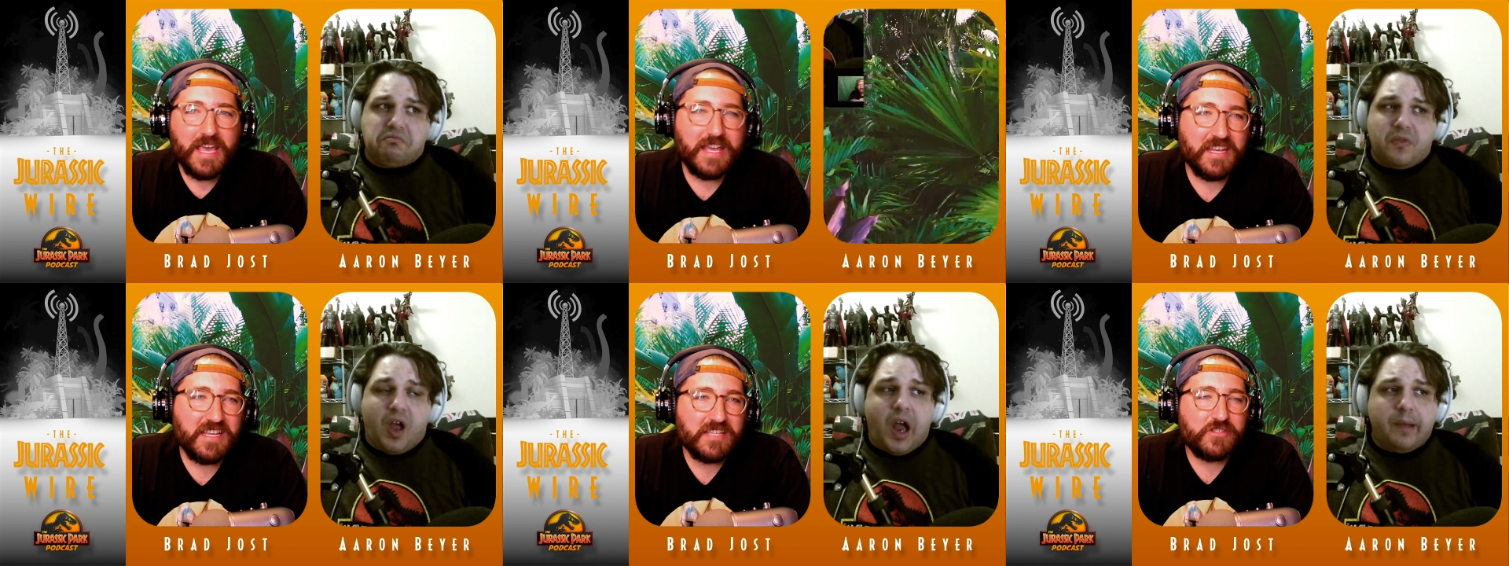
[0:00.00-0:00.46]

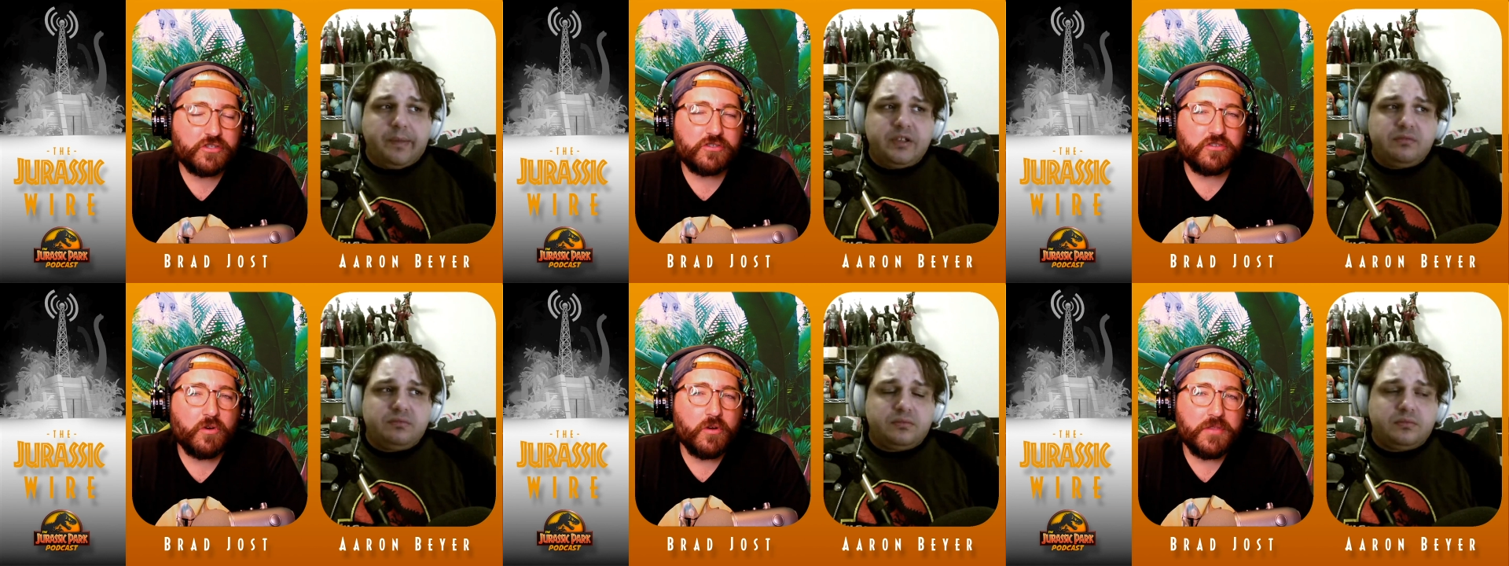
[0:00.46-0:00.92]
Speaker 1: And and
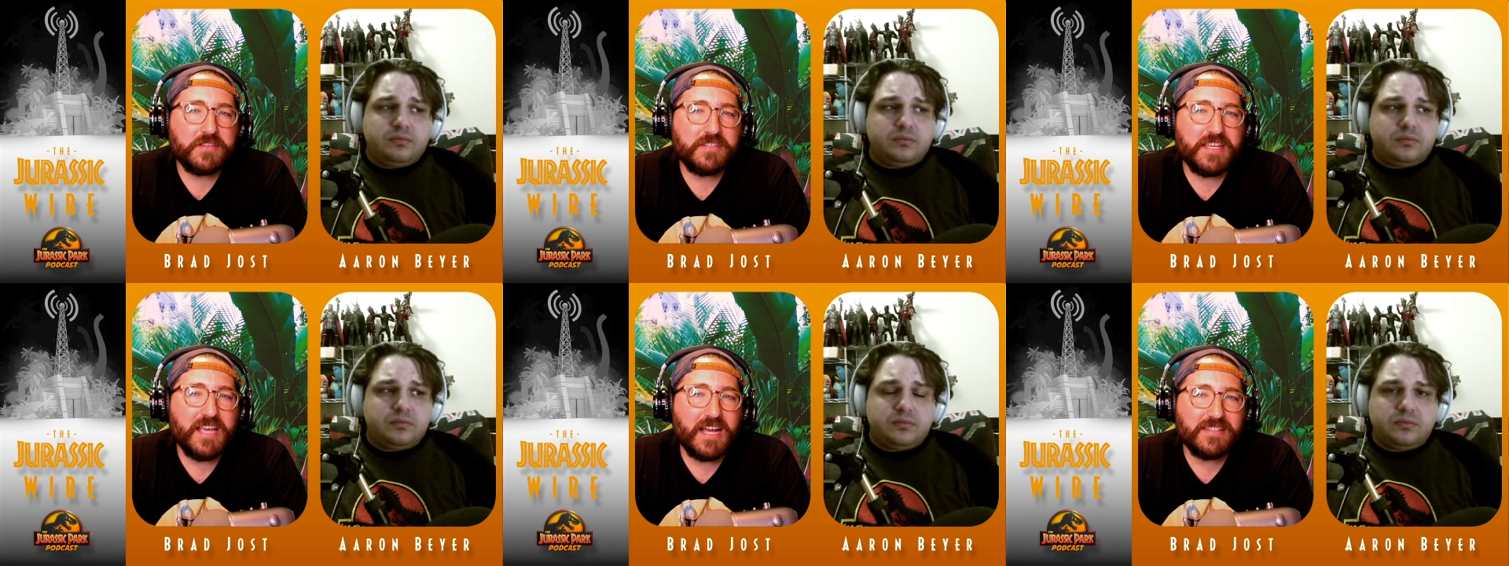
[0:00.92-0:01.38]
sure, I mean, the
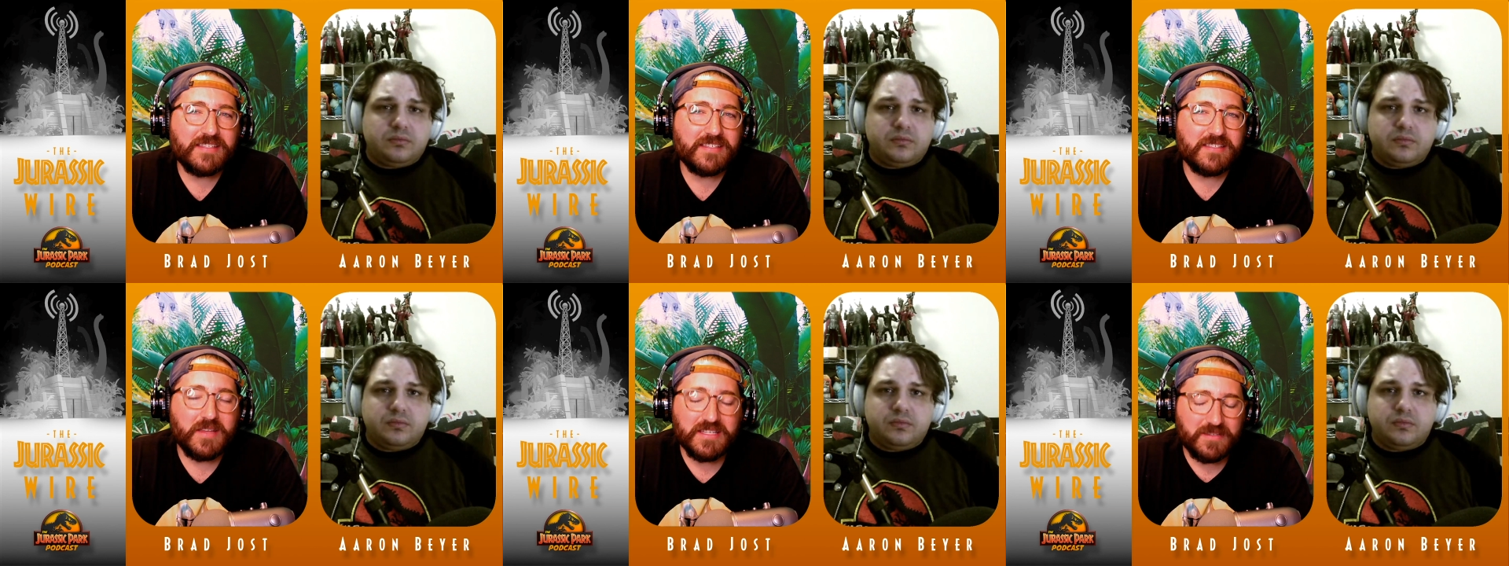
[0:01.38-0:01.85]
Seat's
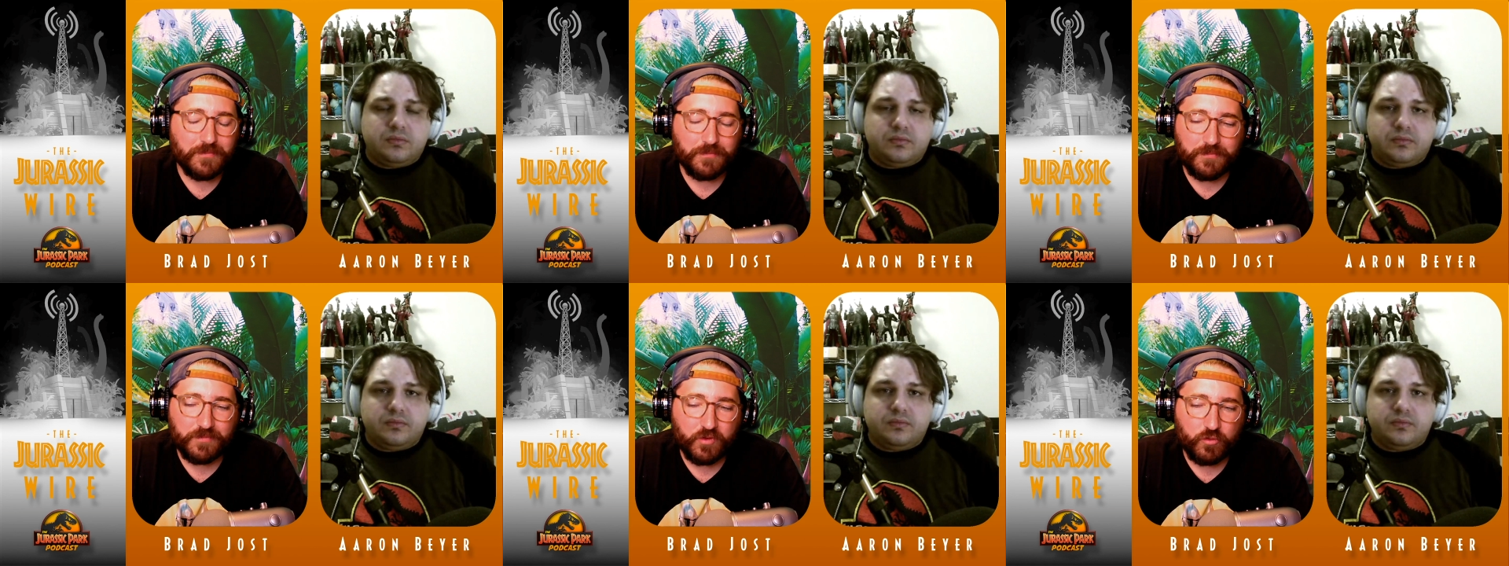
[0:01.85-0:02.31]
isn't isn't
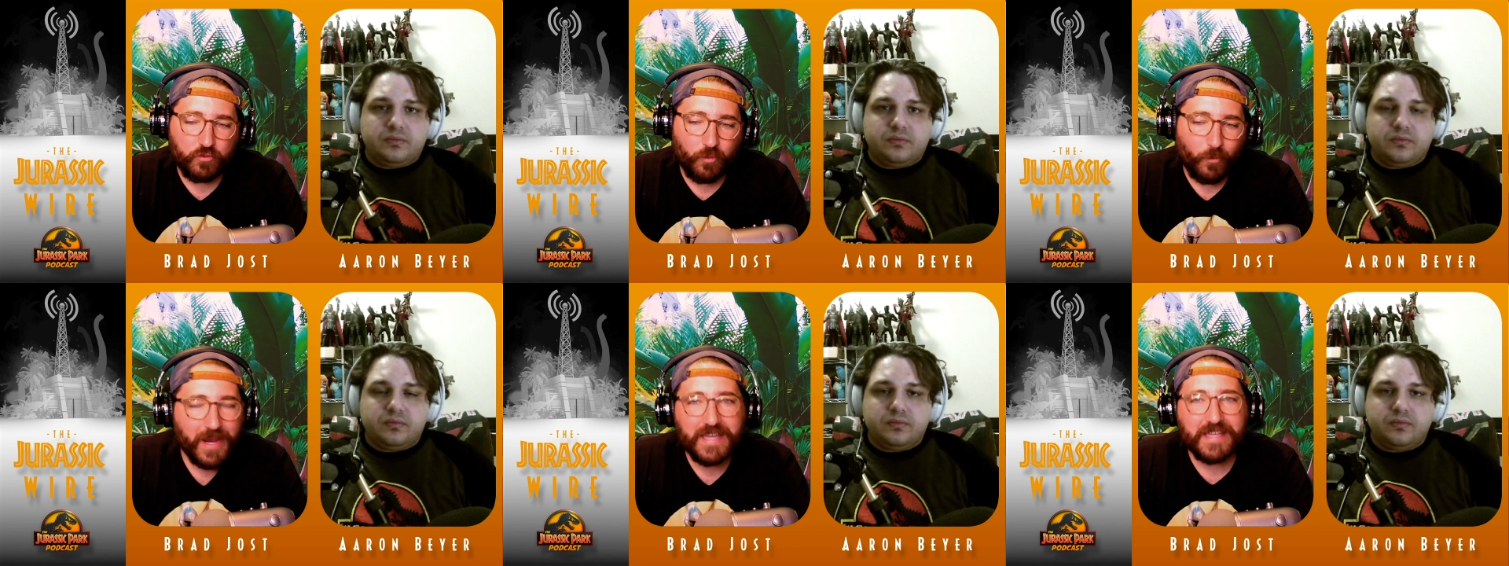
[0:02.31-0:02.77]

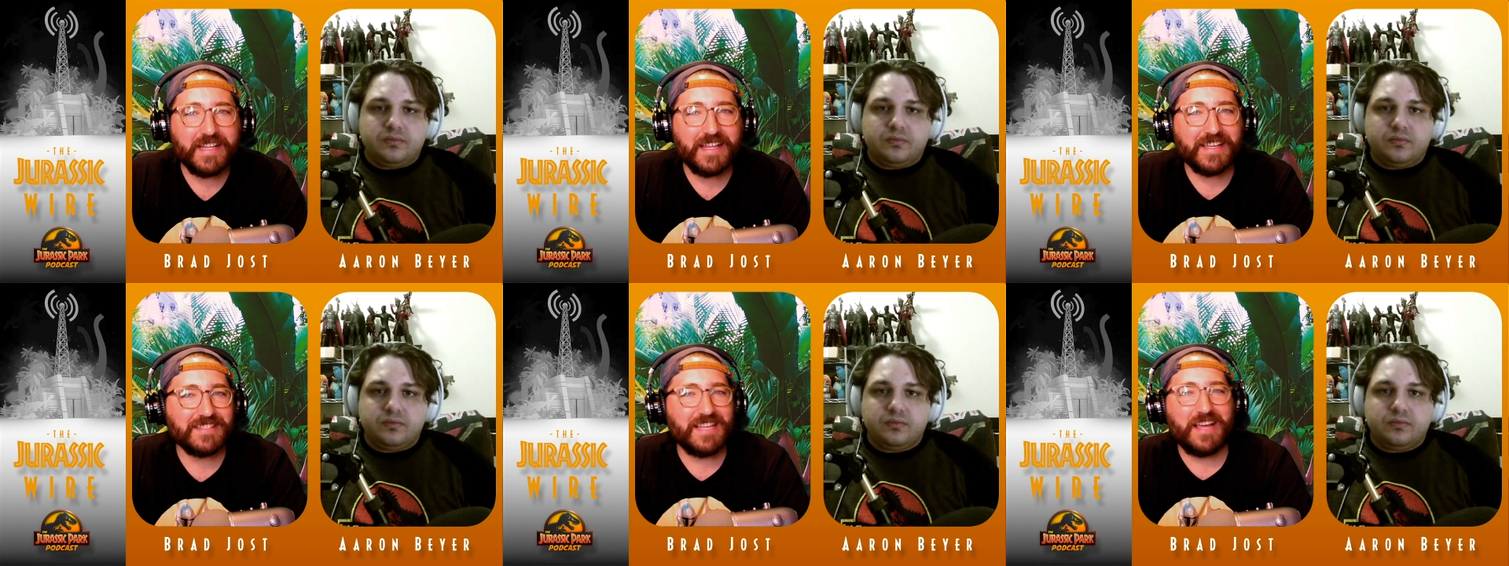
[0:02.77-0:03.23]
great.
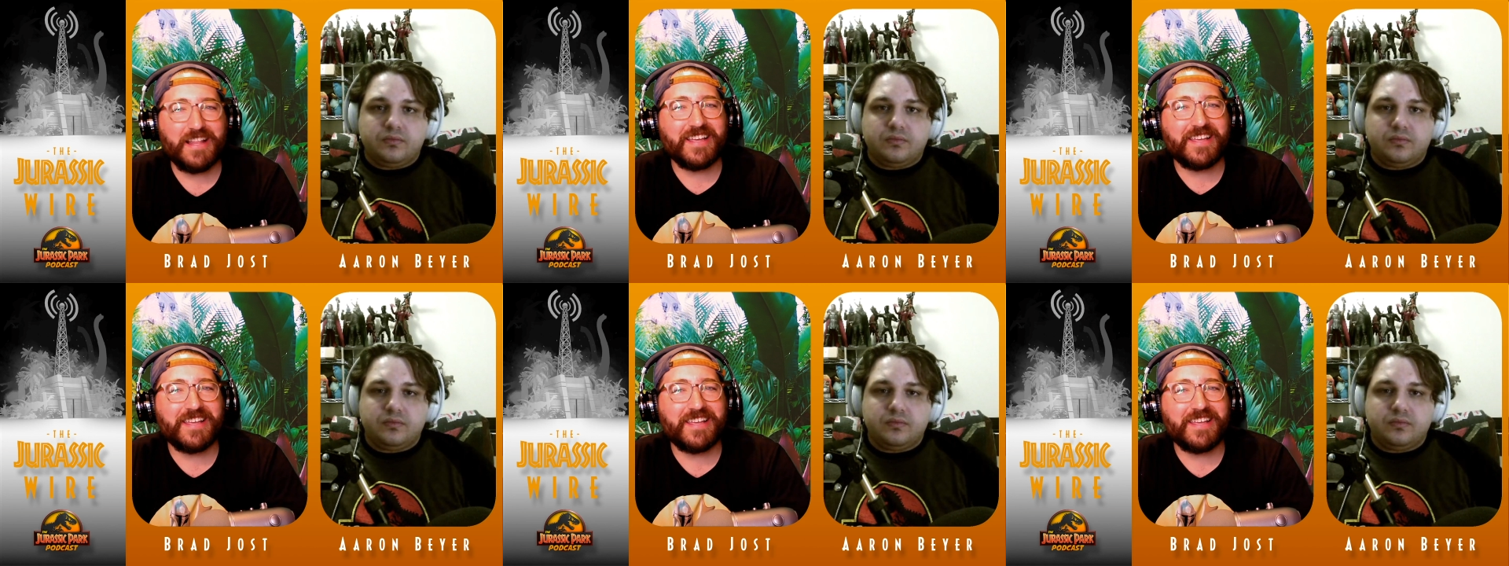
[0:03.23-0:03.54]
Like it's not